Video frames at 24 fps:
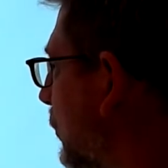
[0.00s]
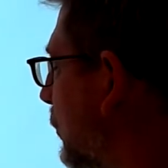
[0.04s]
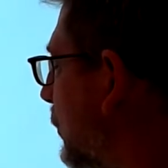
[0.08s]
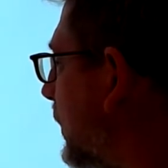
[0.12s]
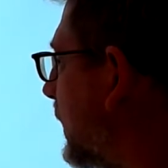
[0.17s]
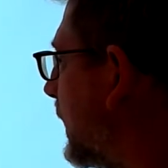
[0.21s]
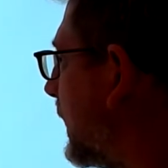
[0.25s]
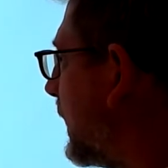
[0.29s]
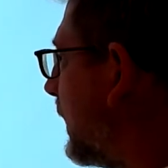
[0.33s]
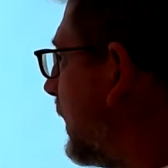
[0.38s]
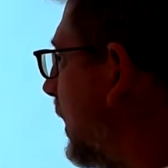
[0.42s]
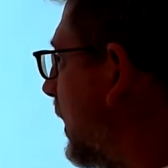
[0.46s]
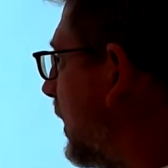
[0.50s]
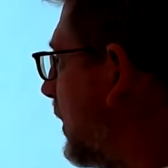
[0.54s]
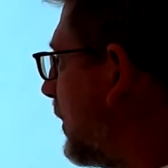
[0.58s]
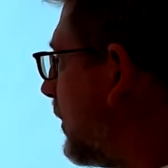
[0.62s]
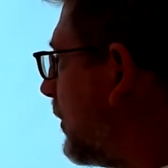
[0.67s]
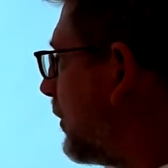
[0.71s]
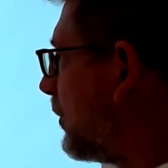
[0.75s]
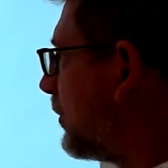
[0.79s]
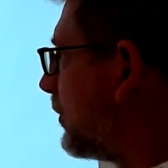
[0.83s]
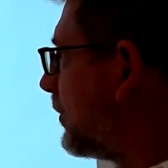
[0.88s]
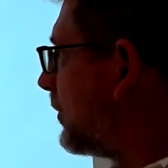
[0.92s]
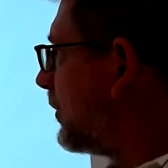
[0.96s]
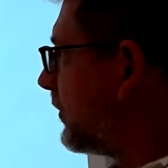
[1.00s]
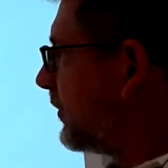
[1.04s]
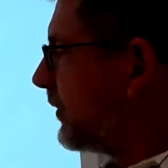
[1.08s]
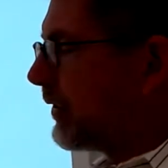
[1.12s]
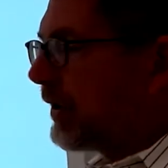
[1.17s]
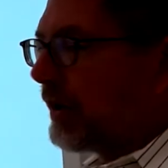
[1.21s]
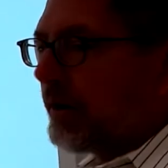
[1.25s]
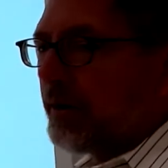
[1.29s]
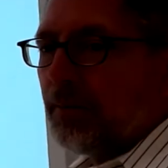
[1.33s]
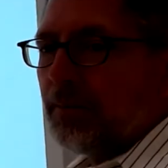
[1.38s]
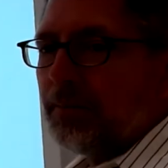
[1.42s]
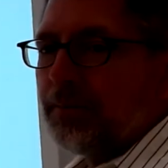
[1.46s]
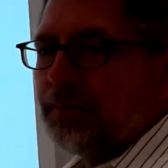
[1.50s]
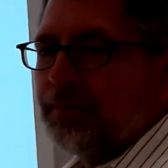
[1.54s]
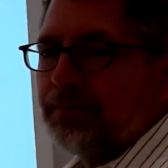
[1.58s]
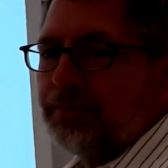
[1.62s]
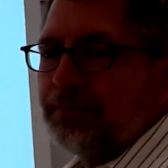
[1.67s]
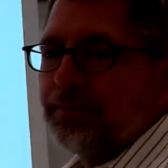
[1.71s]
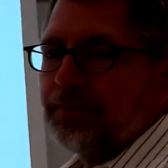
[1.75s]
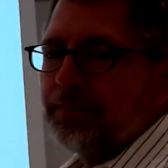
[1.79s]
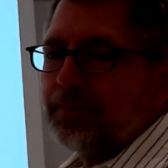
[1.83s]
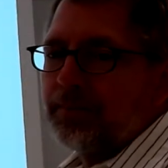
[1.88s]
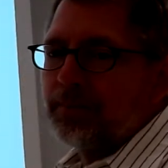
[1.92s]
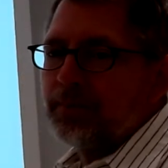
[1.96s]
really know. So,
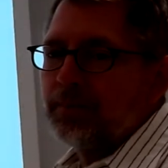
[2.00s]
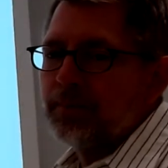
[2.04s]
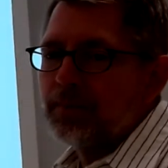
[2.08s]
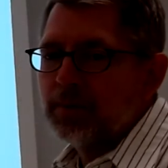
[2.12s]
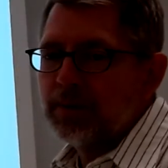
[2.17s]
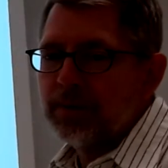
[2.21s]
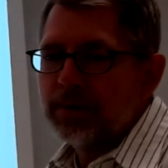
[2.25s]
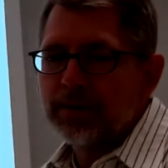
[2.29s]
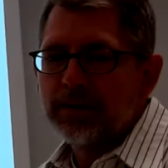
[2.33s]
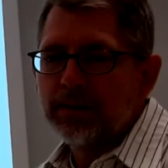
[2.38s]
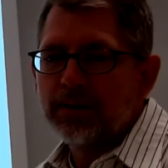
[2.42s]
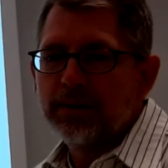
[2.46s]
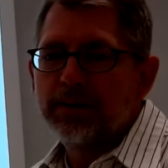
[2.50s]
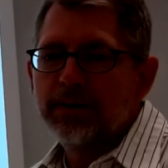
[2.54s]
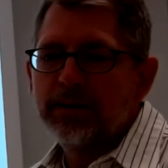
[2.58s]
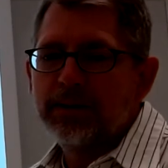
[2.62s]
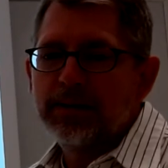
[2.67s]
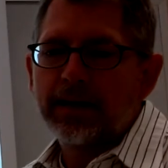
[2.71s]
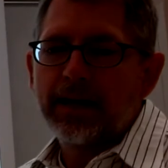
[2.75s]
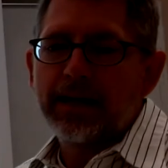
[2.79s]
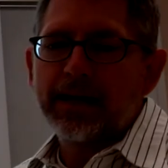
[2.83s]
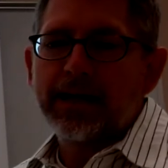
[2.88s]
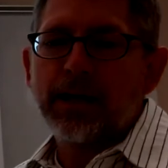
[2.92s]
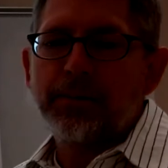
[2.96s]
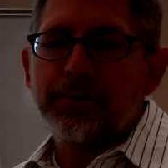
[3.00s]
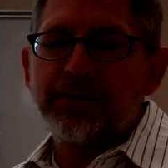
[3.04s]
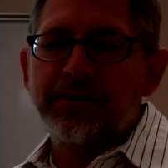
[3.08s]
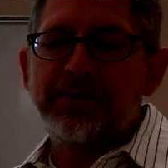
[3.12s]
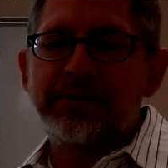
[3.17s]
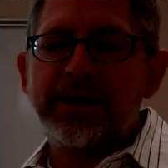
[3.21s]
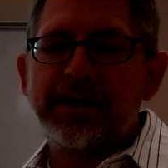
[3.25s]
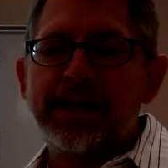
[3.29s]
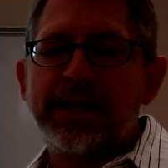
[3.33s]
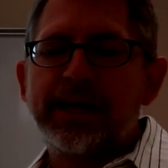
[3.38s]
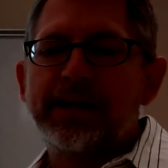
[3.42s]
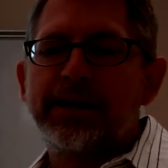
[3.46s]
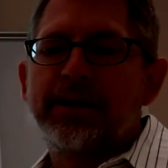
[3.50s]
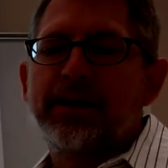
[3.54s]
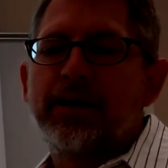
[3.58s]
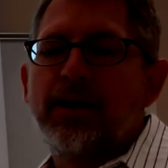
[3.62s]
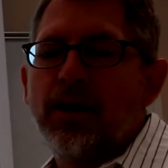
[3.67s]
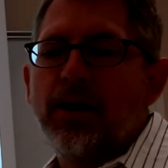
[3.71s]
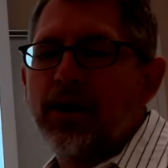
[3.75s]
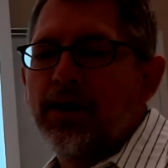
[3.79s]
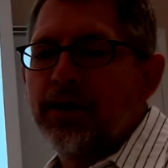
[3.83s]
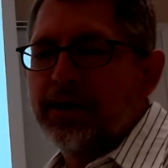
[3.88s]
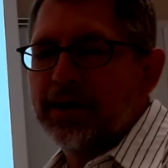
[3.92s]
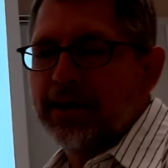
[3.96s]
like I was saying,
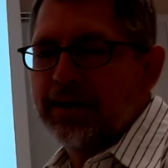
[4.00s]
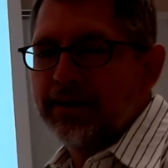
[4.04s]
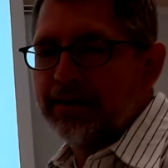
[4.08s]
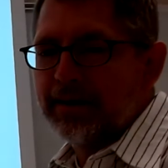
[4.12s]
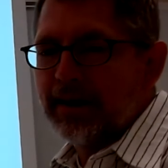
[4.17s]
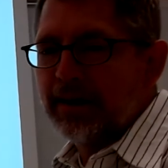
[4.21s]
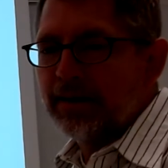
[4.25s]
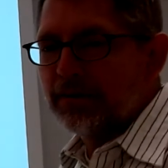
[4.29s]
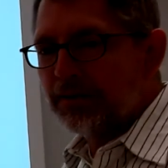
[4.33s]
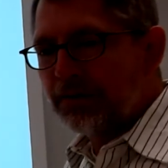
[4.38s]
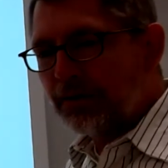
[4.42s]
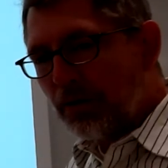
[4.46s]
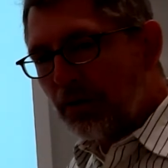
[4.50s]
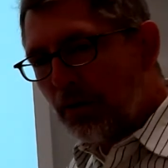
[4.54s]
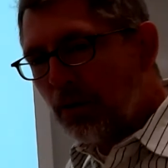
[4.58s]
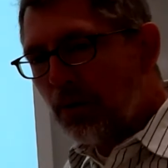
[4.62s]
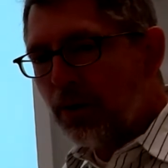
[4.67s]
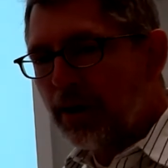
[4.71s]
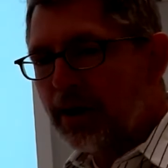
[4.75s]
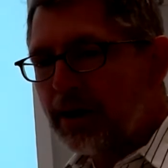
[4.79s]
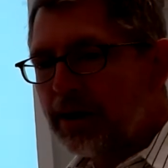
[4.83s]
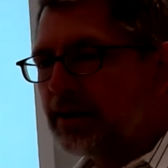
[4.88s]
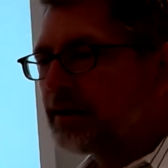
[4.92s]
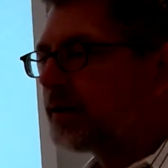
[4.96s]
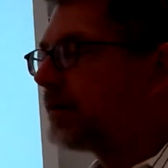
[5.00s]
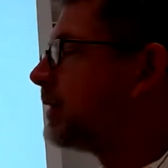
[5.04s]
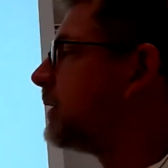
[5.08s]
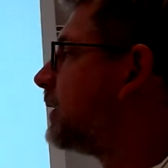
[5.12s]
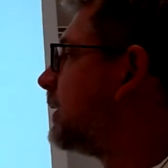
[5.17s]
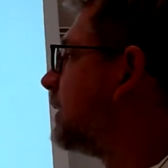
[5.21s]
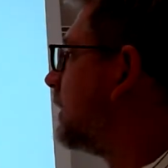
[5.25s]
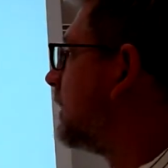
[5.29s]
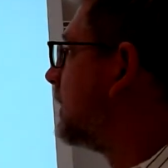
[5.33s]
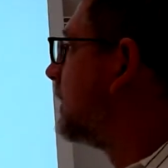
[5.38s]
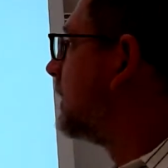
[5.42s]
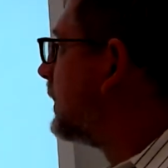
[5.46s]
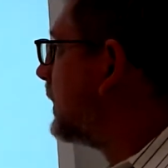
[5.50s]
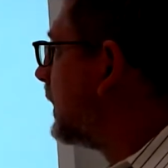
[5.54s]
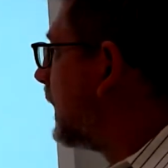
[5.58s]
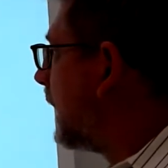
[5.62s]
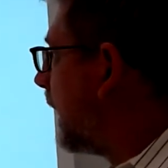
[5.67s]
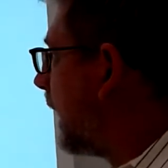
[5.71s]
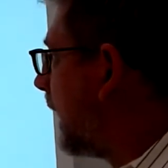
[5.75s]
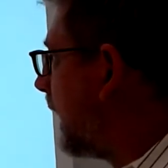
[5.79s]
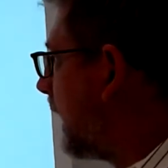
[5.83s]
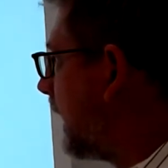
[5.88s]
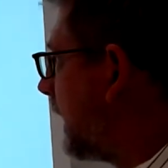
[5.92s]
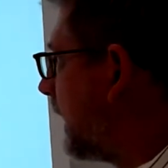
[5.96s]
art can tell a story,
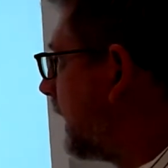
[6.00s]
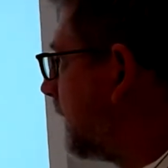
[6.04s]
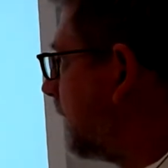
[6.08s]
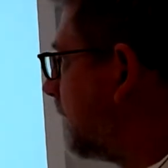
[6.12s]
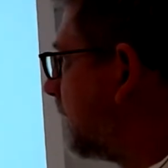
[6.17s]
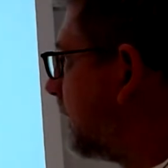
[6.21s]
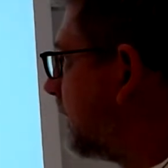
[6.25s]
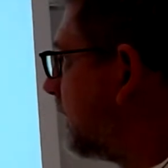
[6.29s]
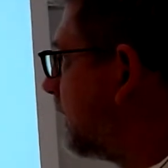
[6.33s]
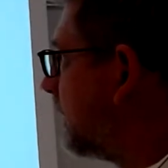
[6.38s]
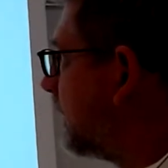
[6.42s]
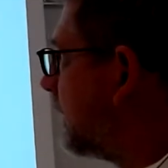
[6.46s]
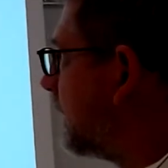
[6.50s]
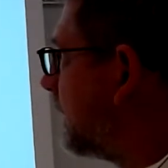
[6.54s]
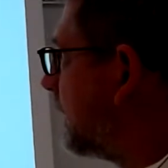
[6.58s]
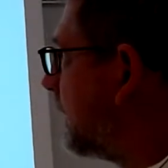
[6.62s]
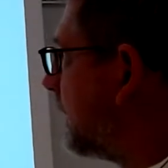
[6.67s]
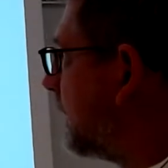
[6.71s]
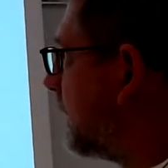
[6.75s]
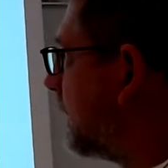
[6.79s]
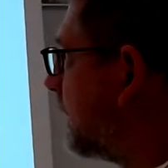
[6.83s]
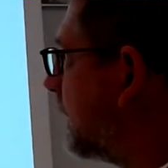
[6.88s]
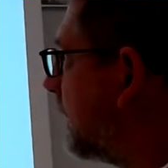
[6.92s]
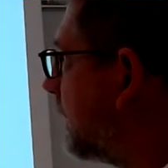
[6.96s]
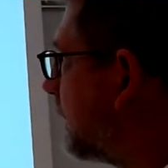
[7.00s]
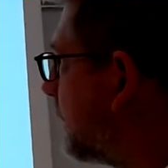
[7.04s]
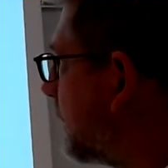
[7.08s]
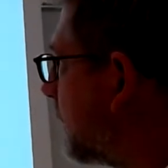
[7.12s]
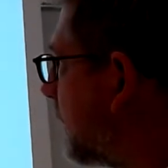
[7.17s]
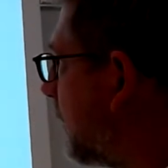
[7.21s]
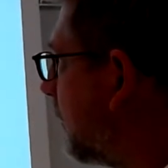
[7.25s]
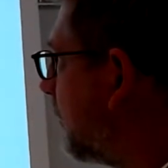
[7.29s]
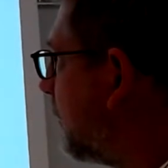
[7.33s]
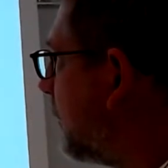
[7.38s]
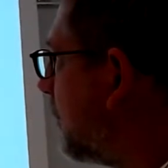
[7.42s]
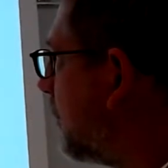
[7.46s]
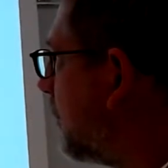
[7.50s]
and let's look at a few